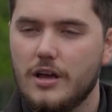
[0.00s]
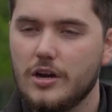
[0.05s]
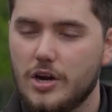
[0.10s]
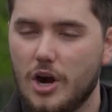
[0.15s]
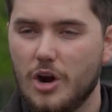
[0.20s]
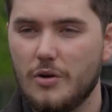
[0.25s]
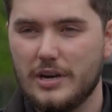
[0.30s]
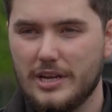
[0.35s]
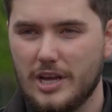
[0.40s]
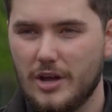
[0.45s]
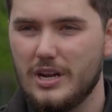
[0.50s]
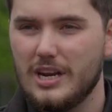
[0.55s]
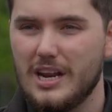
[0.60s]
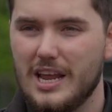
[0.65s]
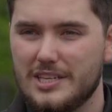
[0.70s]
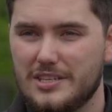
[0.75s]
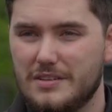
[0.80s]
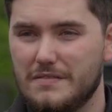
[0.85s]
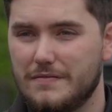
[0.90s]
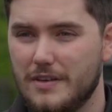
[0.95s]
Currently, only
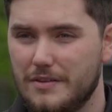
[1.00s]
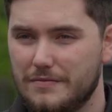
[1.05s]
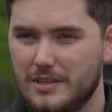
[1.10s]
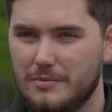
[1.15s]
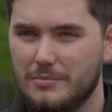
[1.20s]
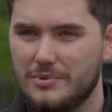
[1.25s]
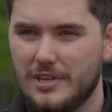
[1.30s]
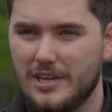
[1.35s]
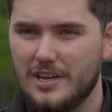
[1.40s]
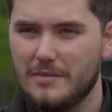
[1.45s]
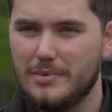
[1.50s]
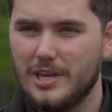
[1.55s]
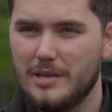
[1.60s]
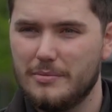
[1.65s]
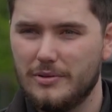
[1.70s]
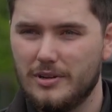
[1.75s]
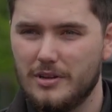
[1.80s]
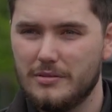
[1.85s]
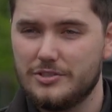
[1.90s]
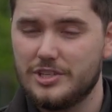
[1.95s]
less than 15% of
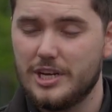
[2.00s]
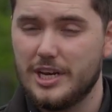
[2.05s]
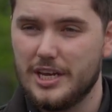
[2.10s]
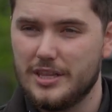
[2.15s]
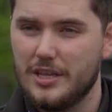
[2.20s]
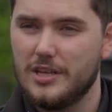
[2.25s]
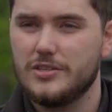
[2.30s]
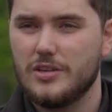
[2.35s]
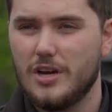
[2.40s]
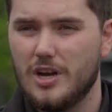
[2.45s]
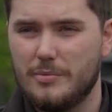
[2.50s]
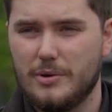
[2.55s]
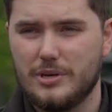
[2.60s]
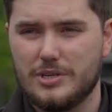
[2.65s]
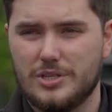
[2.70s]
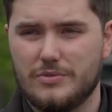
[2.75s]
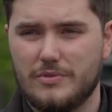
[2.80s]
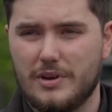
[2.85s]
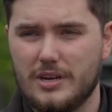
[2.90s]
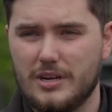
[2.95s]
people are checking their tyre
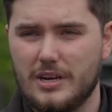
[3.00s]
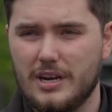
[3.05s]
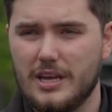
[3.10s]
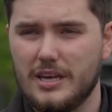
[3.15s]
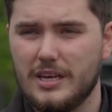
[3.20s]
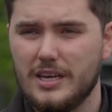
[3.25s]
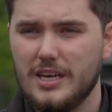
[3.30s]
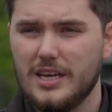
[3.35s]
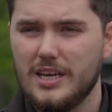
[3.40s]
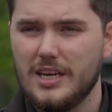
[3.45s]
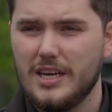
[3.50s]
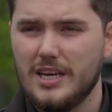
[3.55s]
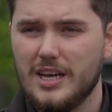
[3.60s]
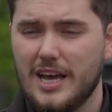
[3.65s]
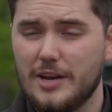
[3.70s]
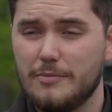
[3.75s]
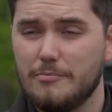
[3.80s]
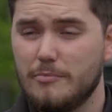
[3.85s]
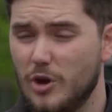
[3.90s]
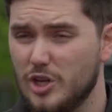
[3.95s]
pressures regularly,
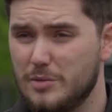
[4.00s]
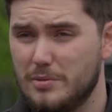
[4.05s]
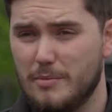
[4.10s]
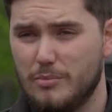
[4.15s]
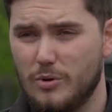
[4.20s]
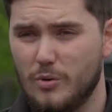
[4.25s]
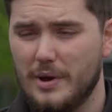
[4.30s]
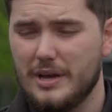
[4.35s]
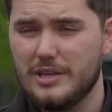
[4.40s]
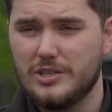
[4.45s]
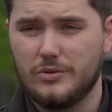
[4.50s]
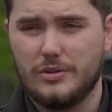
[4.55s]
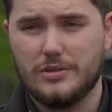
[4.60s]
and most people wait till